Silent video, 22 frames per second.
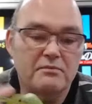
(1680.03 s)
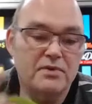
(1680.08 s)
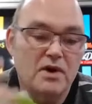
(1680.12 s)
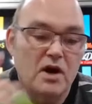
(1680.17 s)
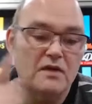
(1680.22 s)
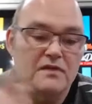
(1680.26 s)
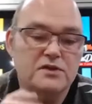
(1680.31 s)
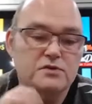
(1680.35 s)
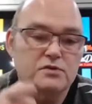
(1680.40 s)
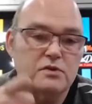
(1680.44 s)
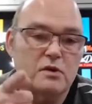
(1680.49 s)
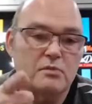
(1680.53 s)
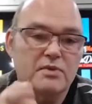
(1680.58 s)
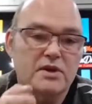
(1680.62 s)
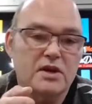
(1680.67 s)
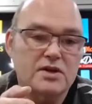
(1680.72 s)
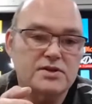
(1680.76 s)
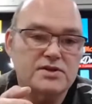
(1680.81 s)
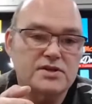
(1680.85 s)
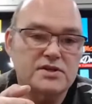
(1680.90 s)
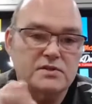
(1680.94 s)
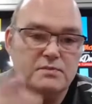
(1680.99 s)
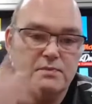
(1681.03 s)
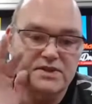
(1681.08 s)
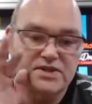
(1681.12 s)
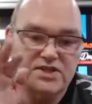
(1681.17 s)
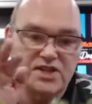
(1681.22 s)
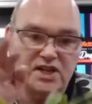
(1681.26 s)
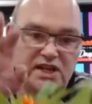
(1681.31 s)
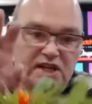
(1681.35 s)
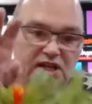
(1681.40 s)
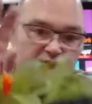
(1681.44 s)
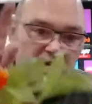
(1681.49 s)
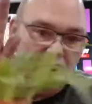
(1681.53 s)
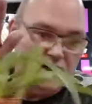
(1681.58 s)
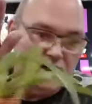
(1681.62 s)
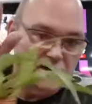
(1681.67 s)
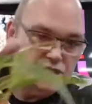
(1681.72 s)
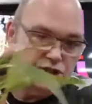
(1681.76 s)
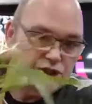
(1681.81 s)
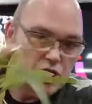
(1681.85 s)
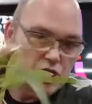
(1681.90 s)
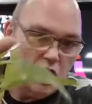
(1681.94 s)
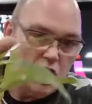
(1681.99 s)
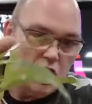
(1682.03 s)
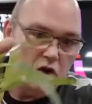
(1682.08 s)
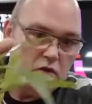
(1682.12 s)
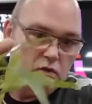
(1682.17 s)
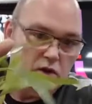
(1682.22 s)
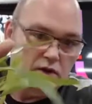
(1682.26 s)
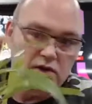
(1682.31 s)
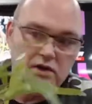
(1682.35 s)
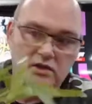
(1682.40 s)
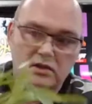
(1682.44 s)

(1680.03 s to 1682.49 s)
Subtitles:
brought this one because it's a particularly short one.